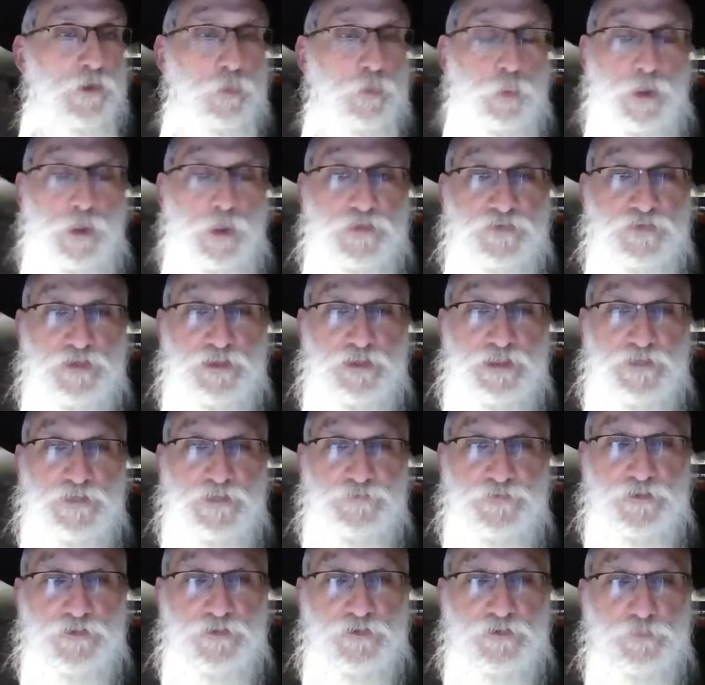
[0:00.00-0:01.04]
What's the
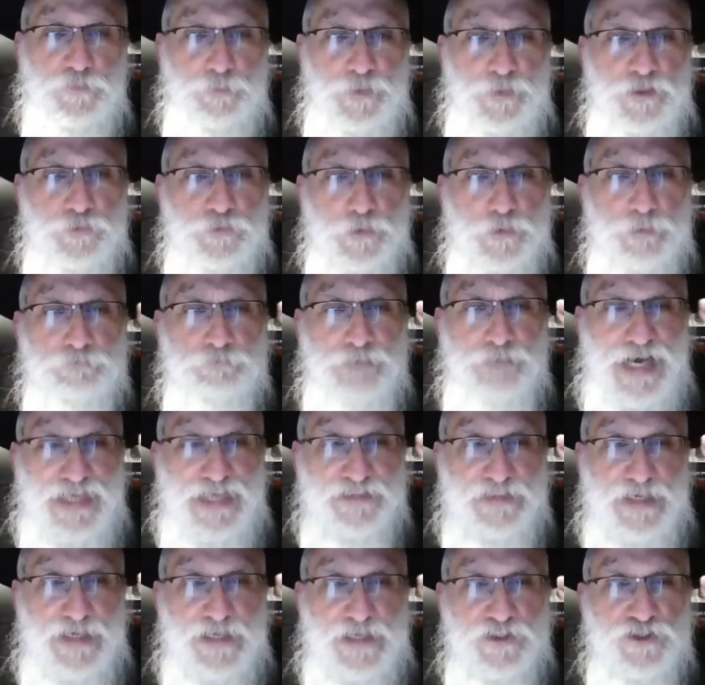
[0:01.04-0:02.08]
difference between
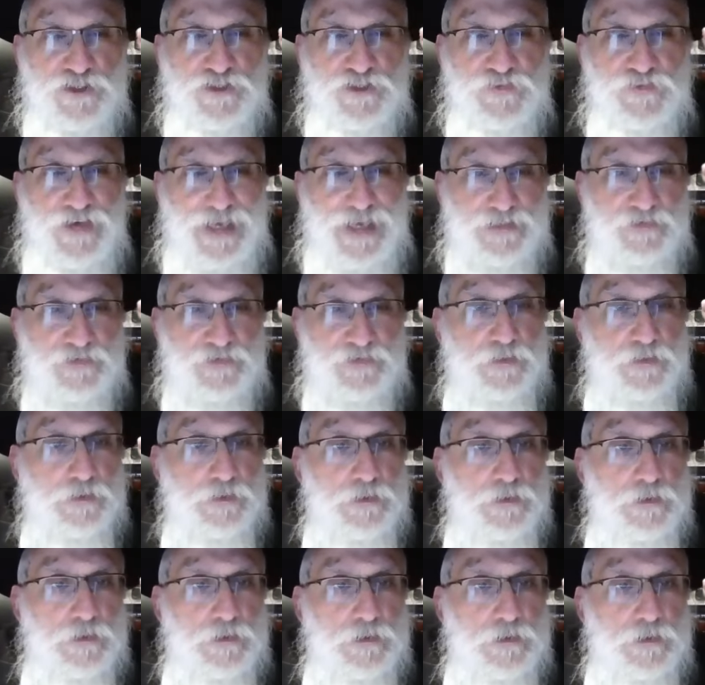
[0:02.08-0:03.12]
Mat and Shvat?
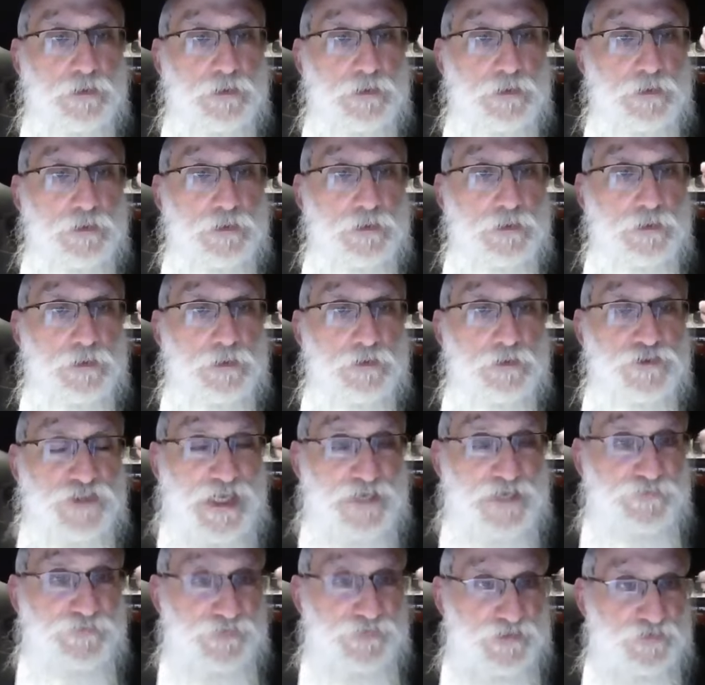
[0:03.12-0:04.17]

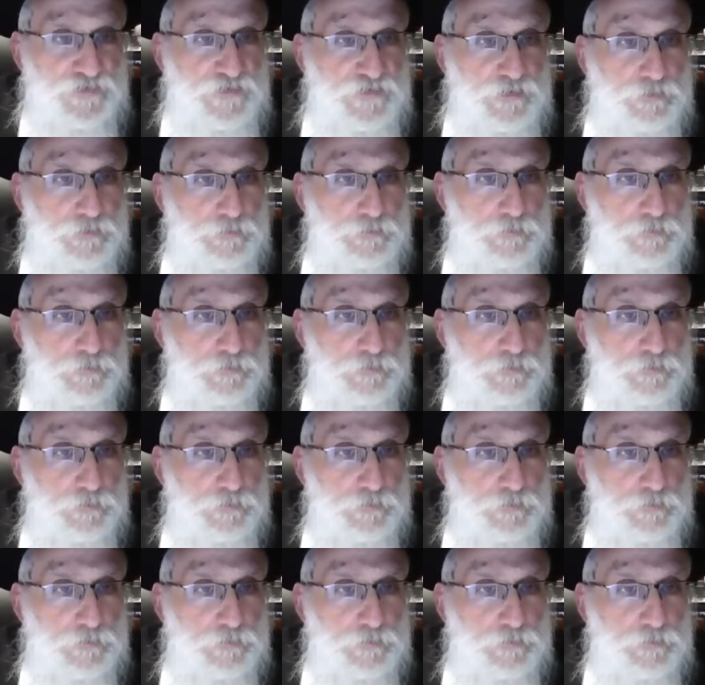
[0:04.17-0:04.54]
Shevet.